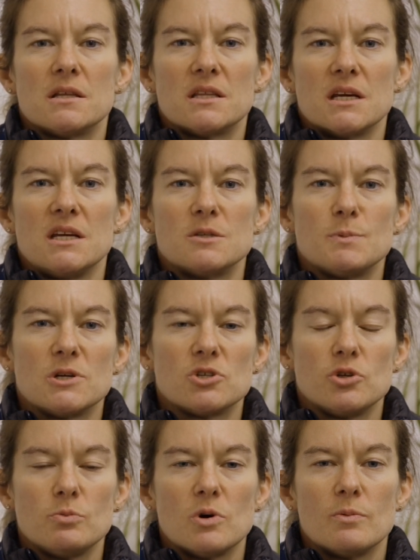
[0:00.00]
things, because
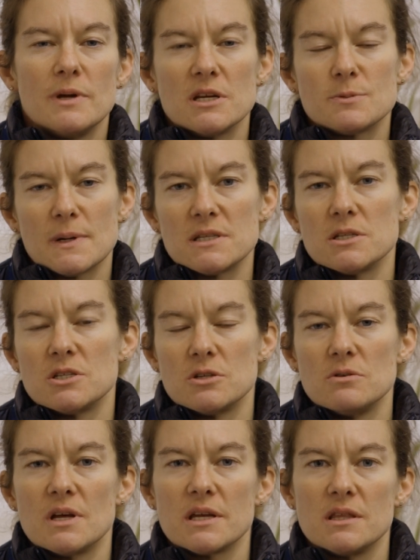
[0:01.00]
you will be expected to
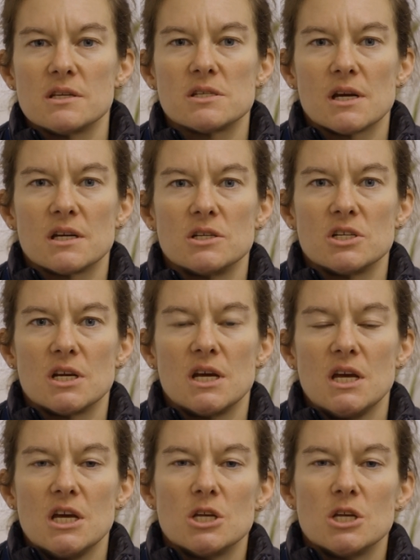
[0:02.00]
do that in the second year.